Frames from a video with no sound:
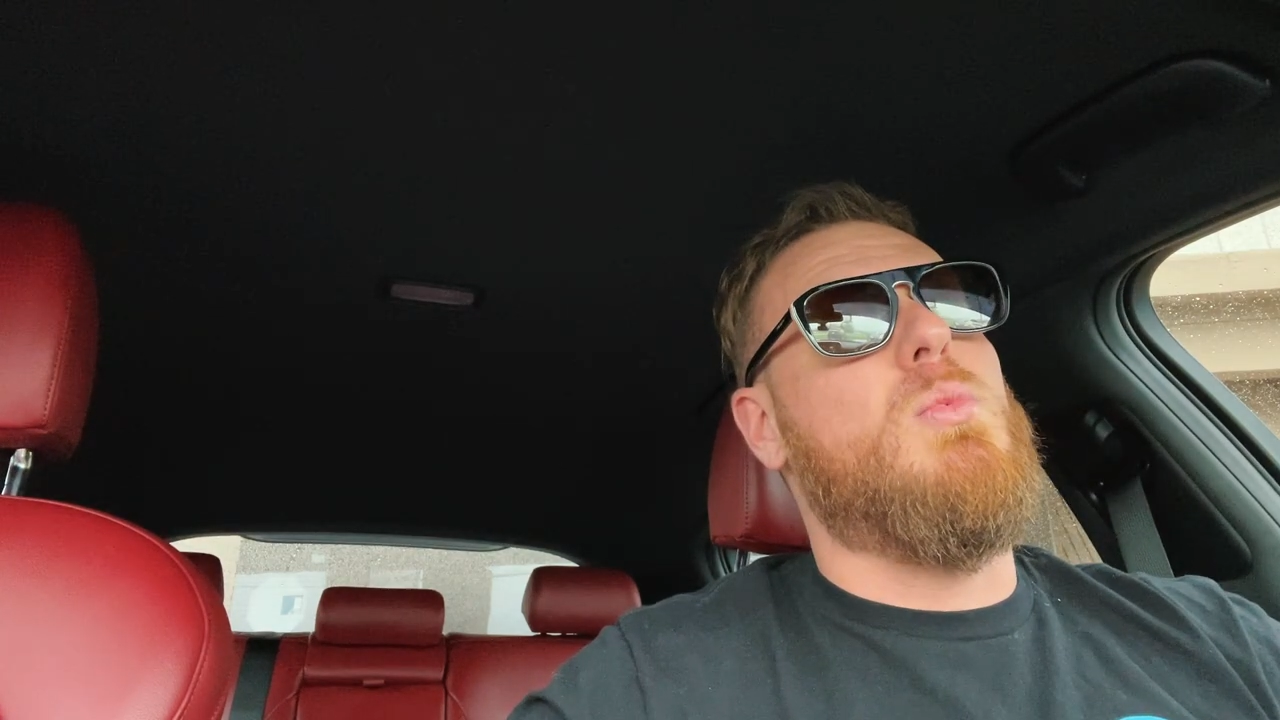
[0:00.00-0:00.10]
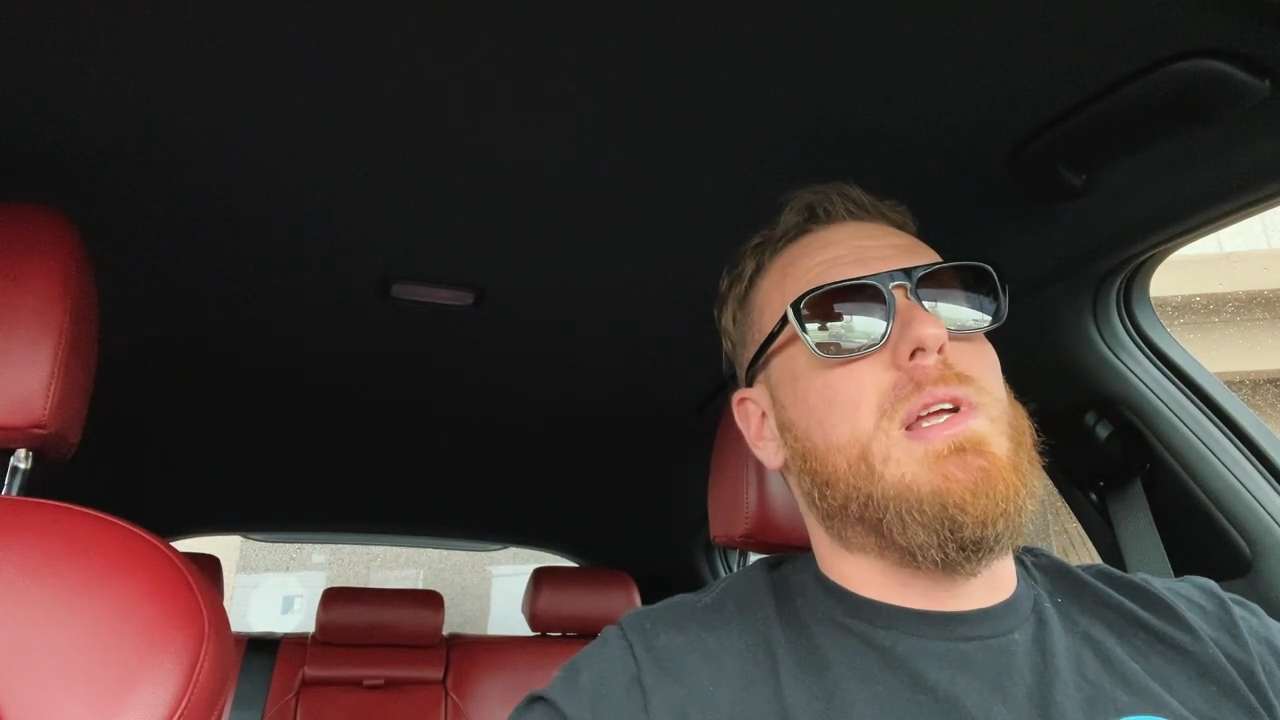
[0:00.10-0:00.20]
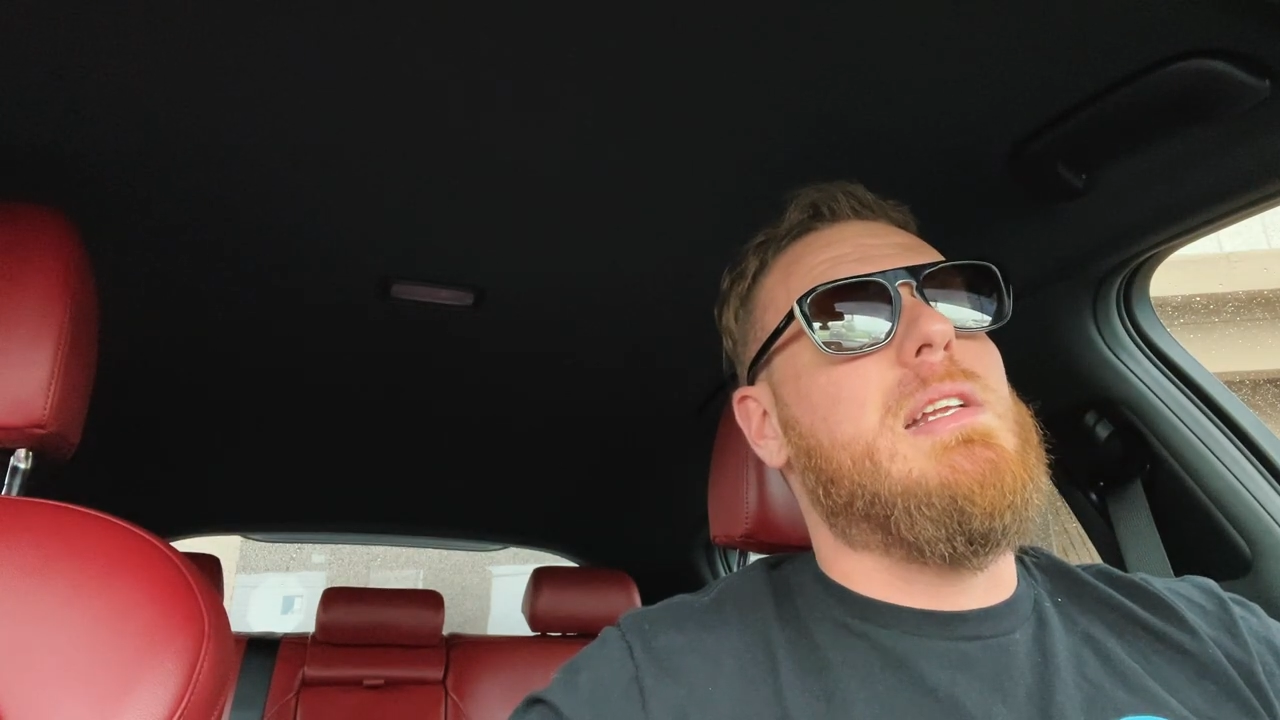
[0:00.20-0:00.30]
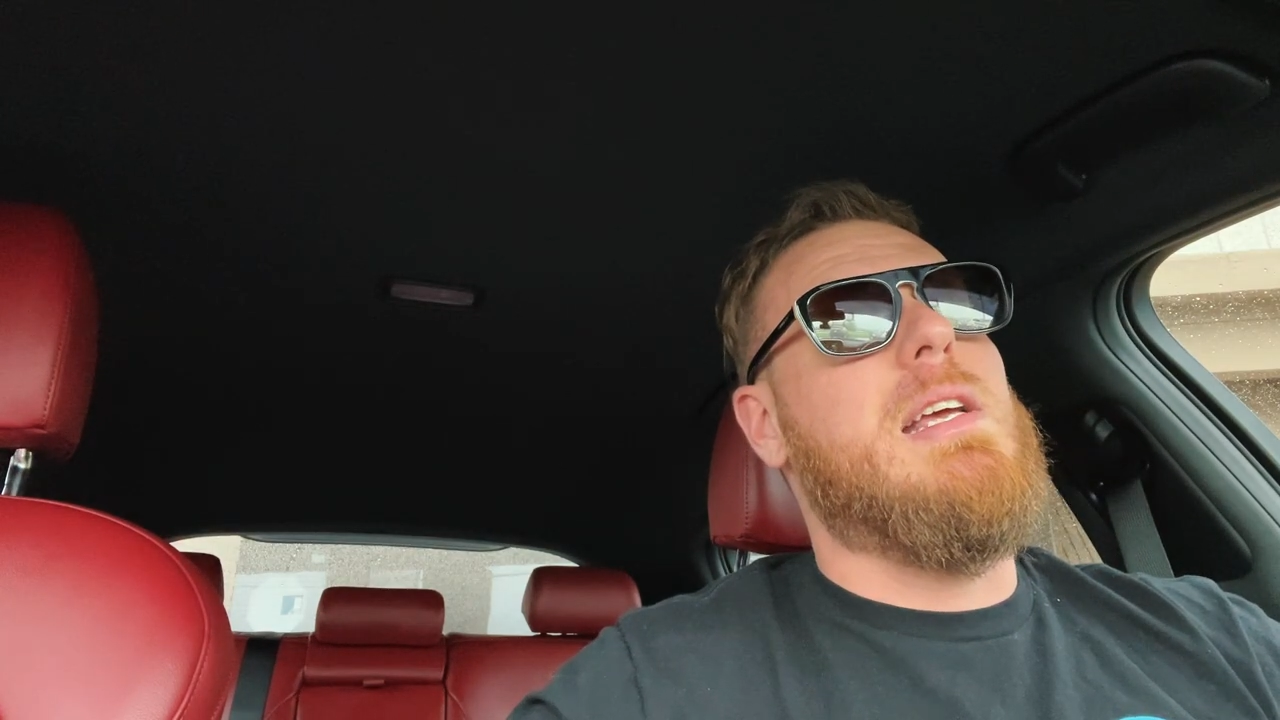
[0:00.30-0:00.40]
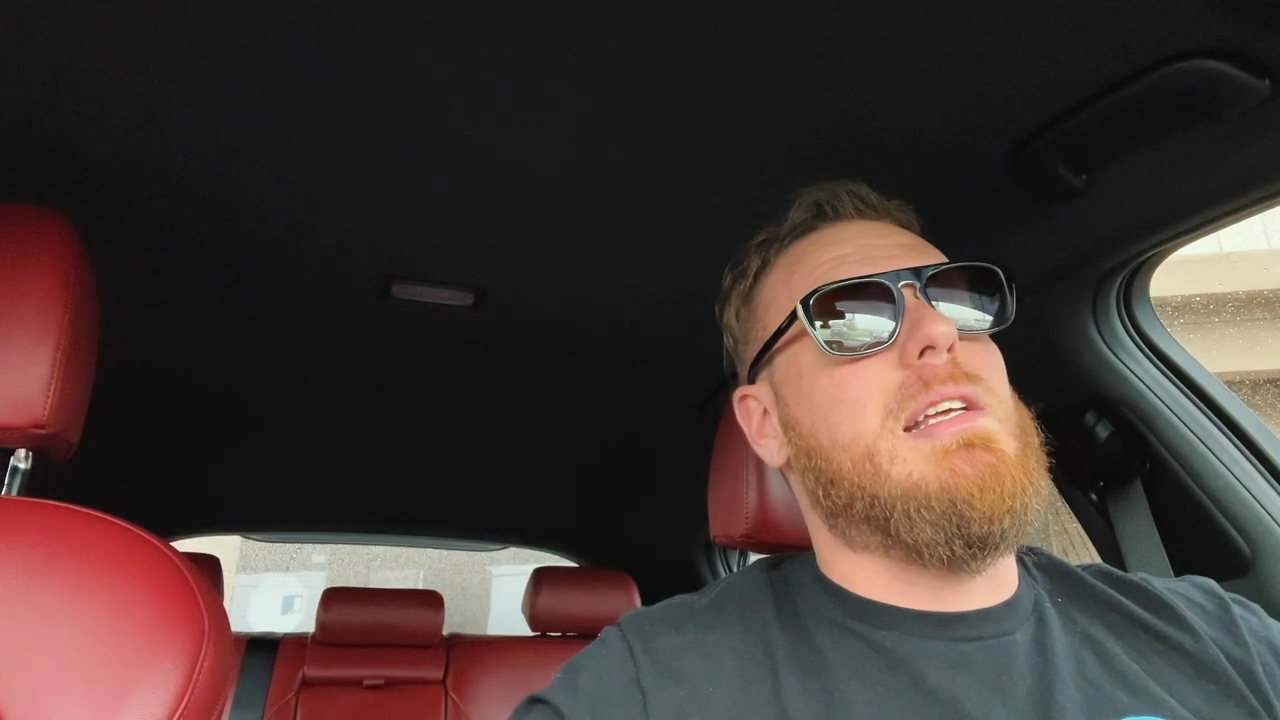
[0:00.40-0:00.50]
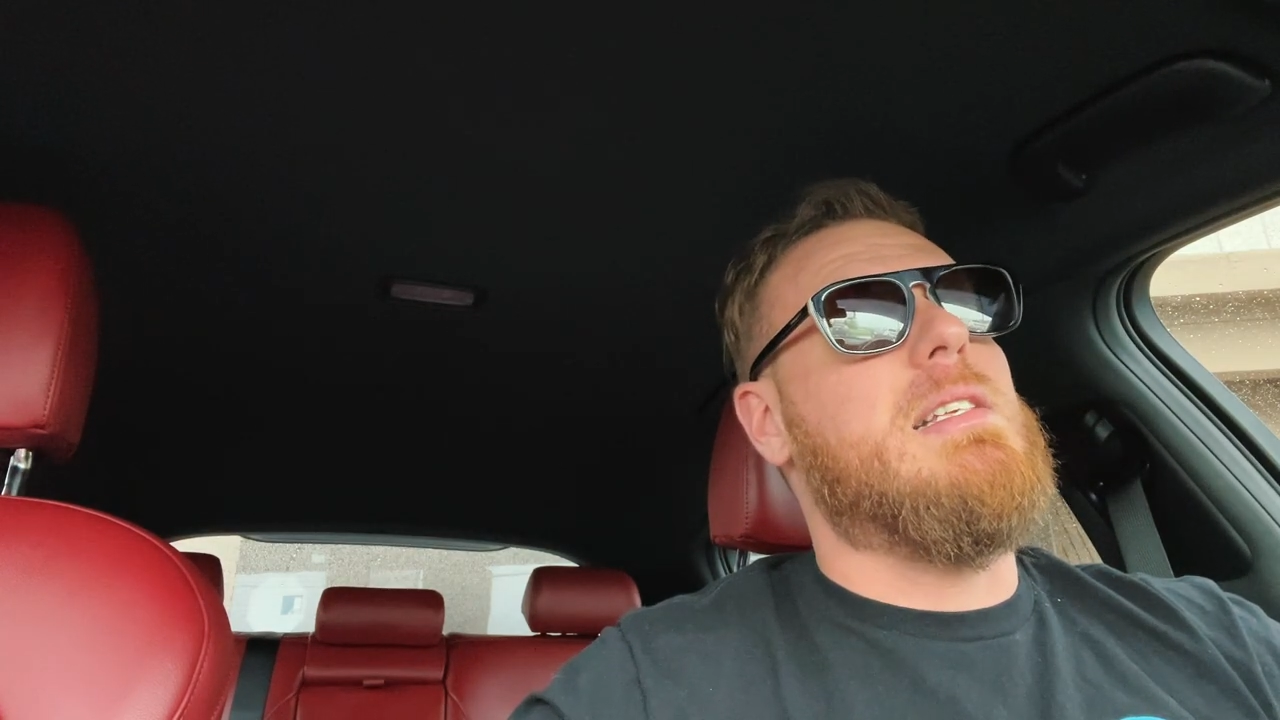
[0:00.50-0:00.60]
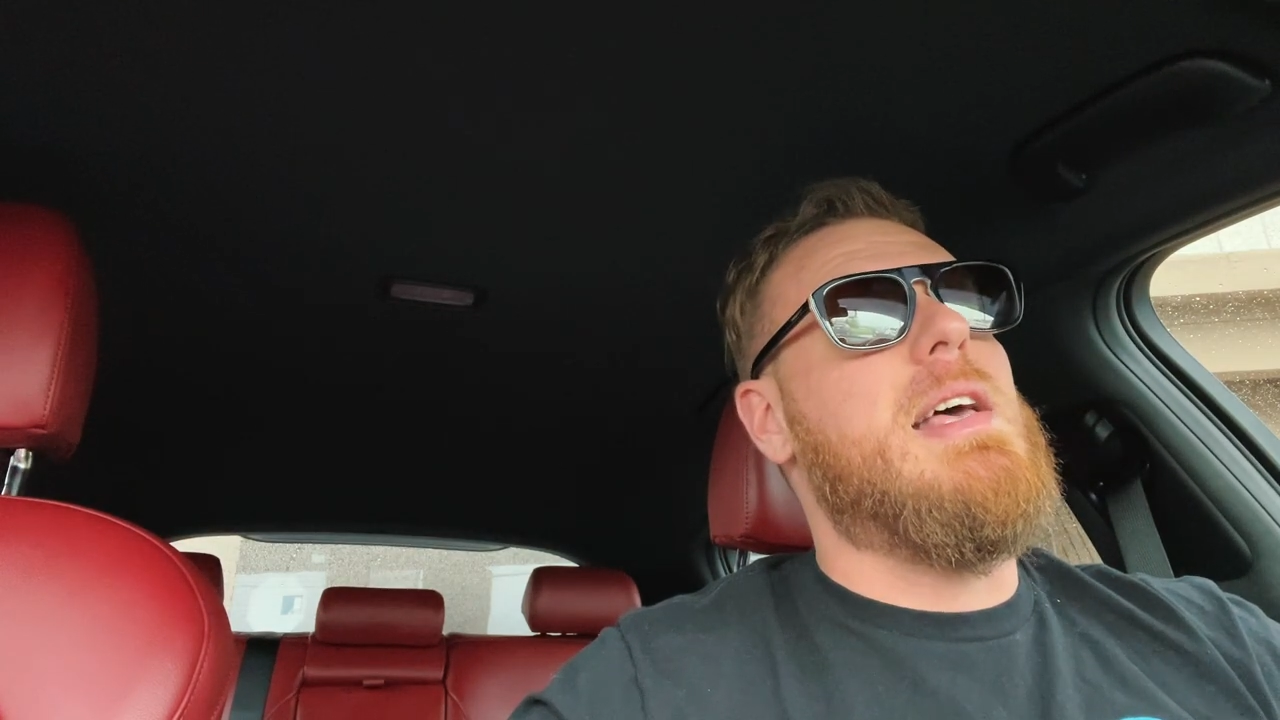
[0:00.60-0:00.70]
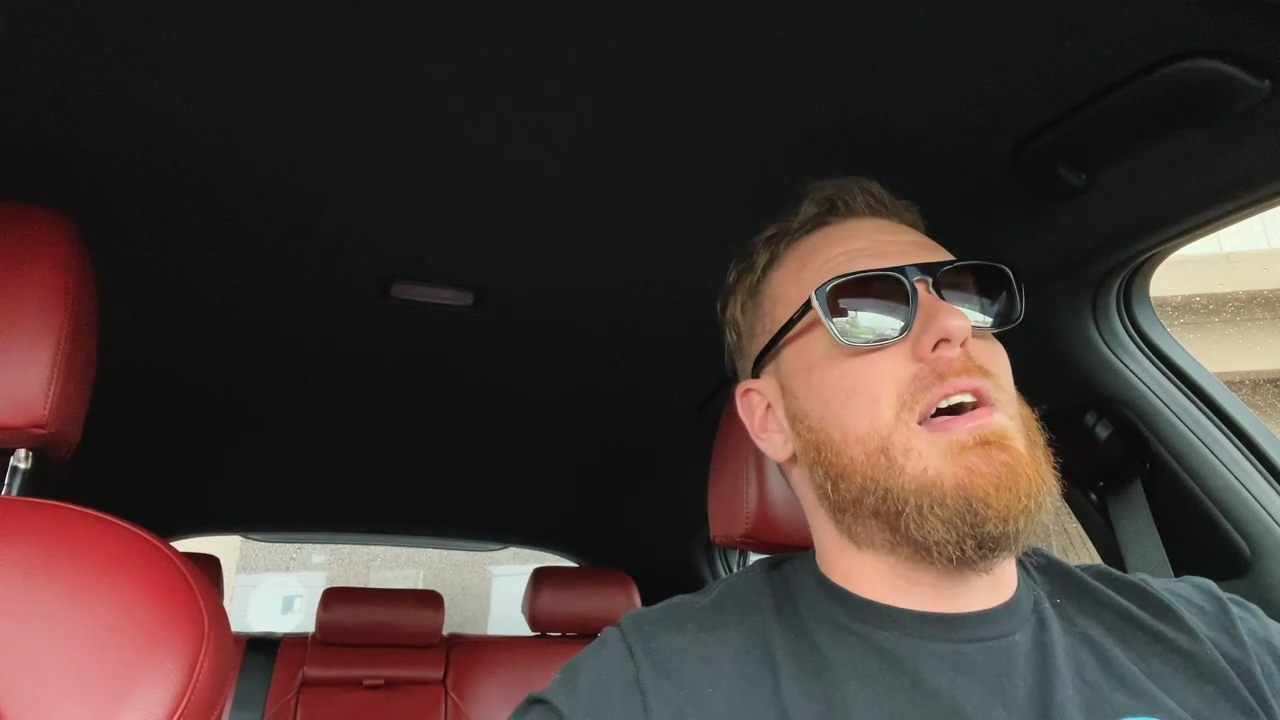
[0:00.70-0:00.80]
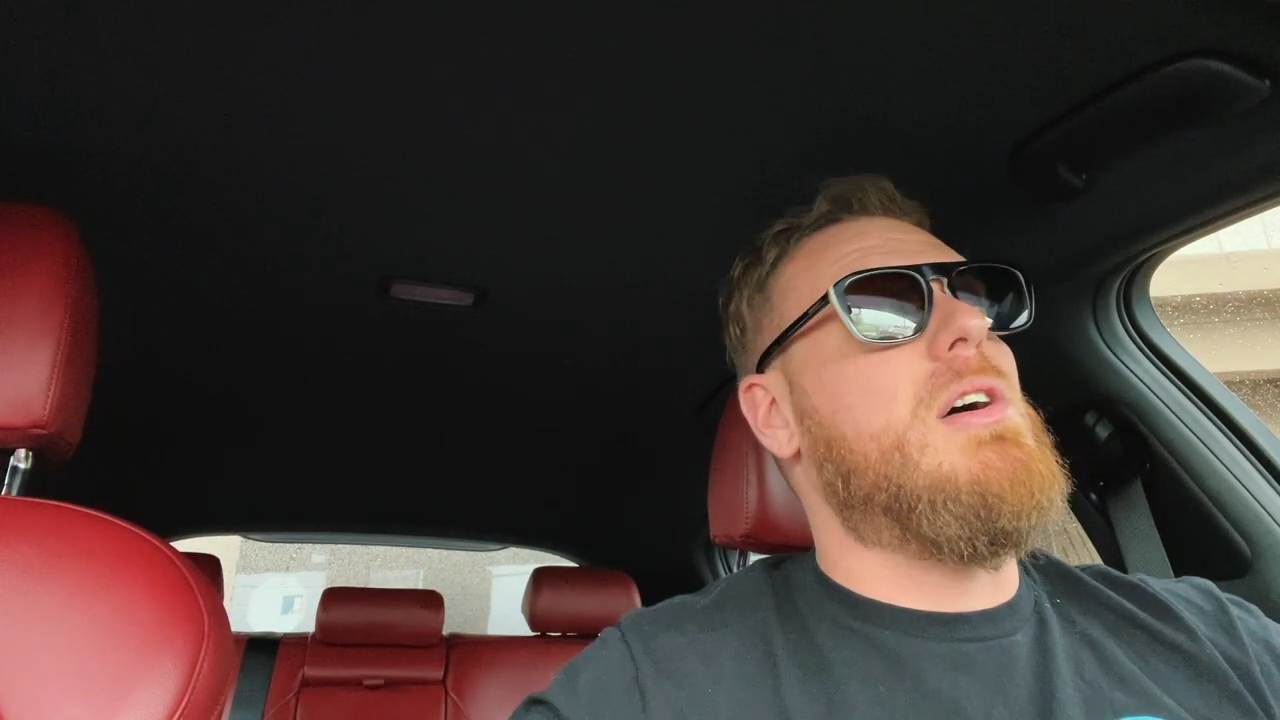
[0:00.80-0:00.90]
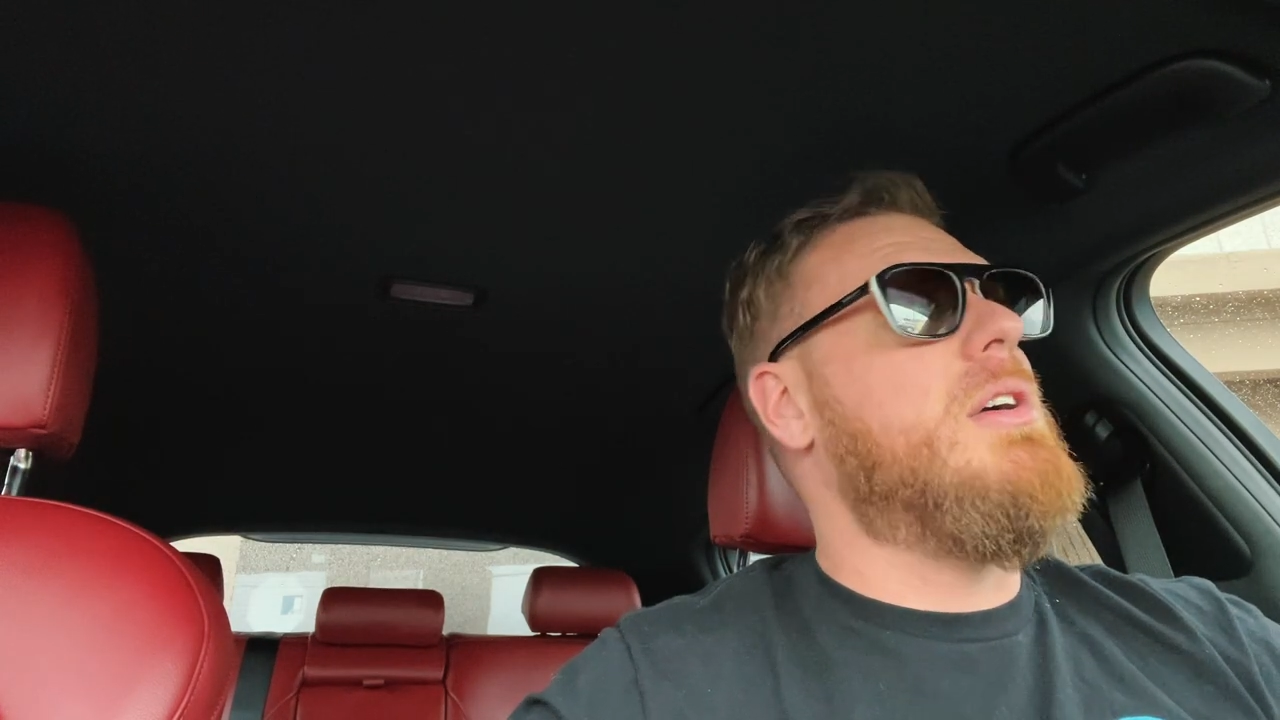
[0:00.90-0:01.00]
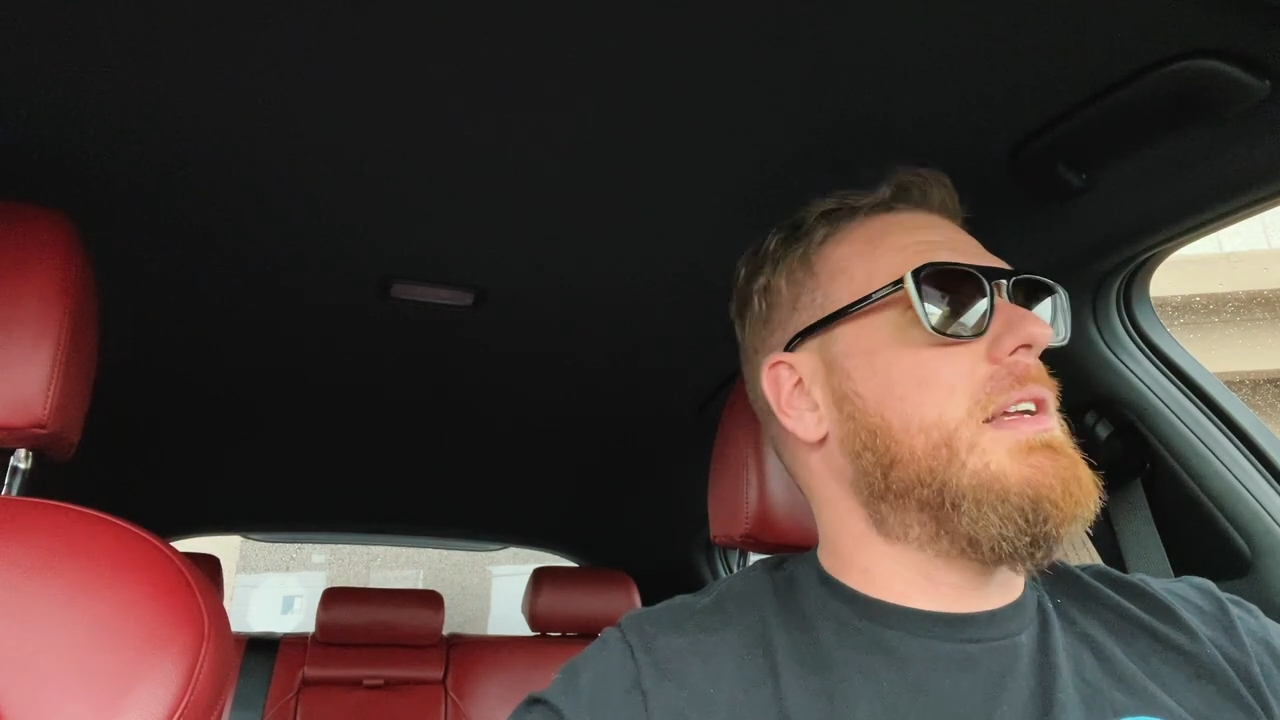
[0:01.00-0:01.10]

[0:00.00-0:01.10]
windy as hell